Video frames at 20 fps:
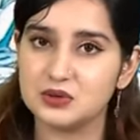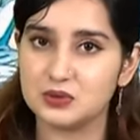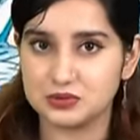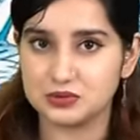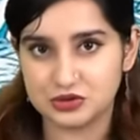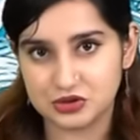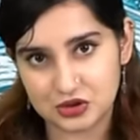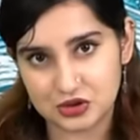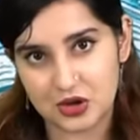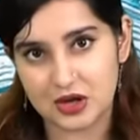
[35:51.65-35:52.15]
no
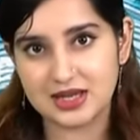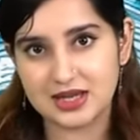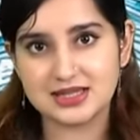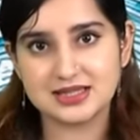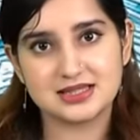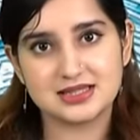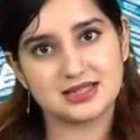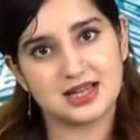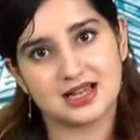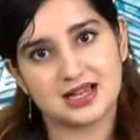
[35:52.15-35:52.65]
choice,
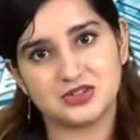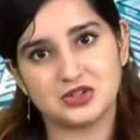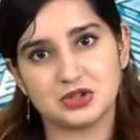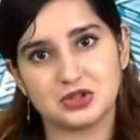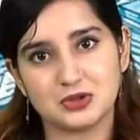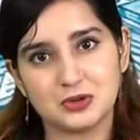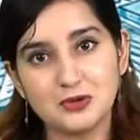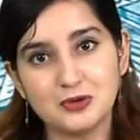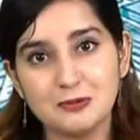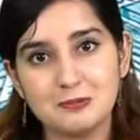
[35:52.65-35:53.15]

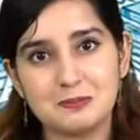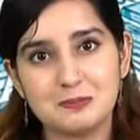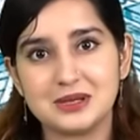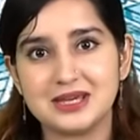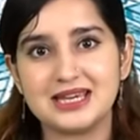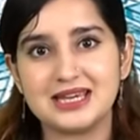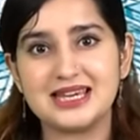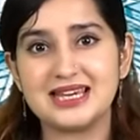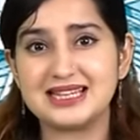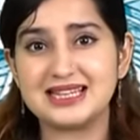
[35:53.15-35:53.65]
Sergeant Oop
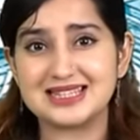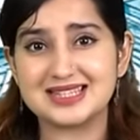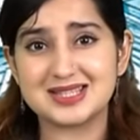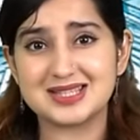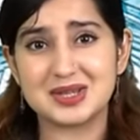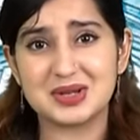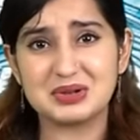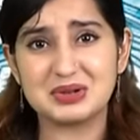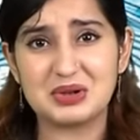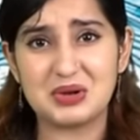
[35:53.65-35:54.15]
eats
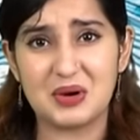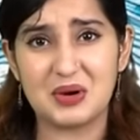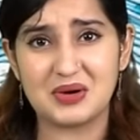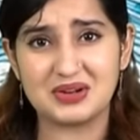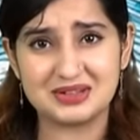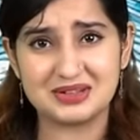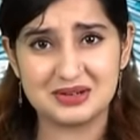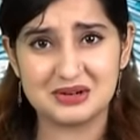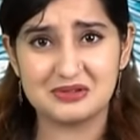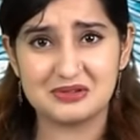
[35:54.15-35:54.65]
the
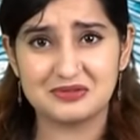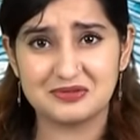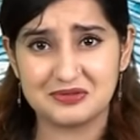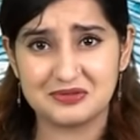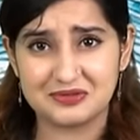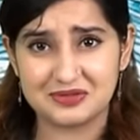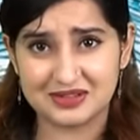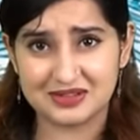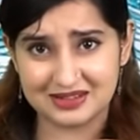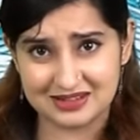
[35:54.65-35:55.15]
corner of
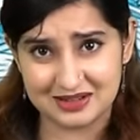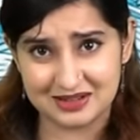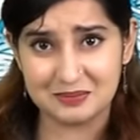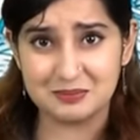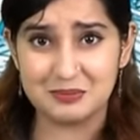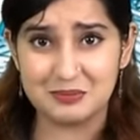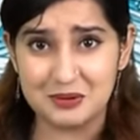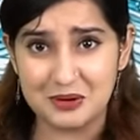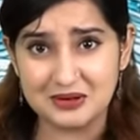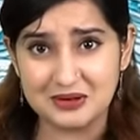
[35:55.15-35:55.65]
the
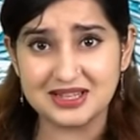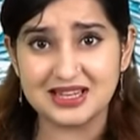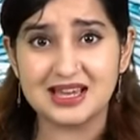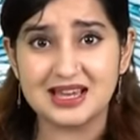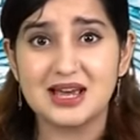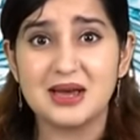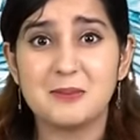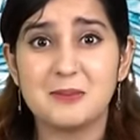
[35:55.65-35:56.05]
book,